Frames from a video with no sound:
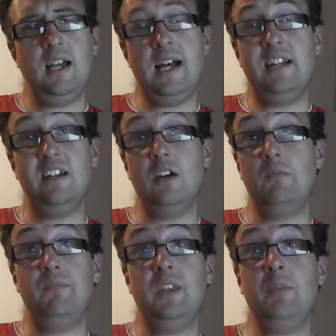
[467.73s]
I don't
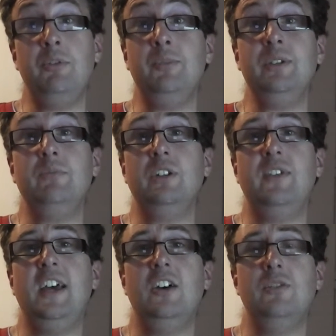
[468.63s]
know, it probably would have
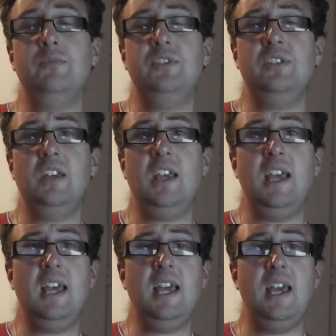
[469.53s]
helped
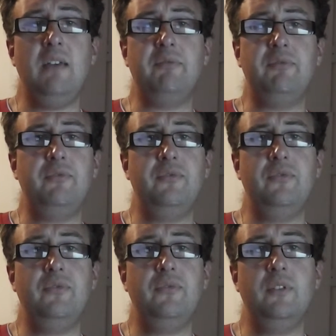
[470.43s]

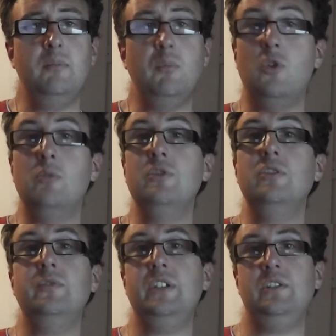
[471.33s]
if more
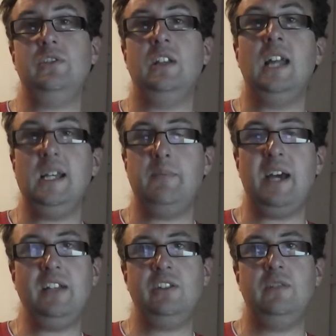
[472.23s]
movies like
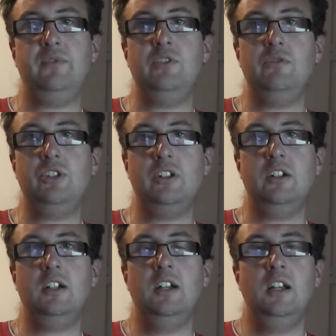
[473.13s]
Back to the
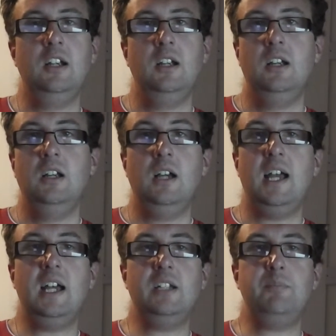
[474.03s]
Future
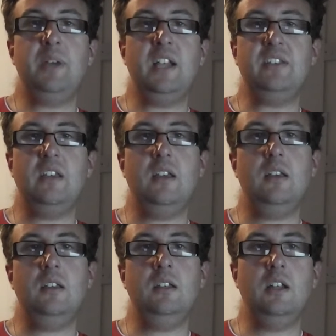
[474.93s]
had picked
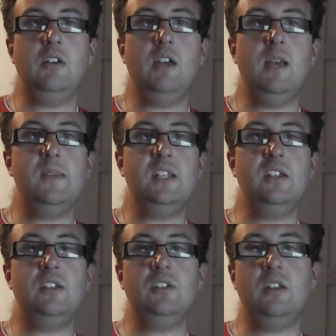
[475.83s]
it, you know, him and
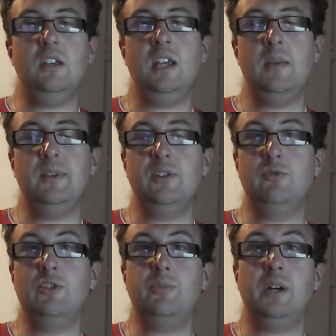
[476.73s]
it, him and the
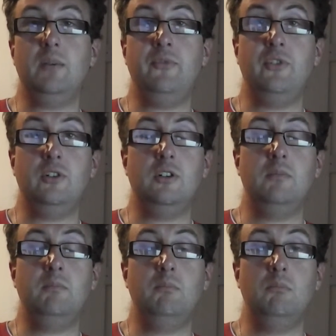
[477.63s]
group up
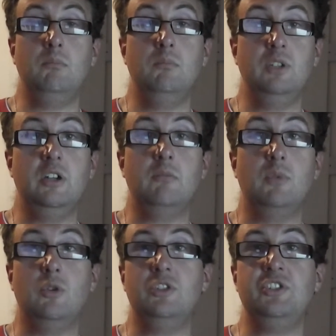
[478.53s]
for you know
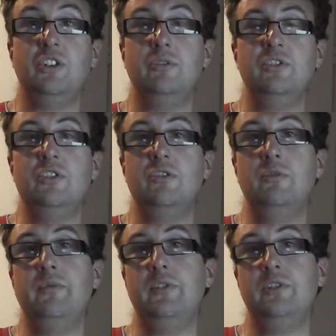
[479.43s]
more songs to do for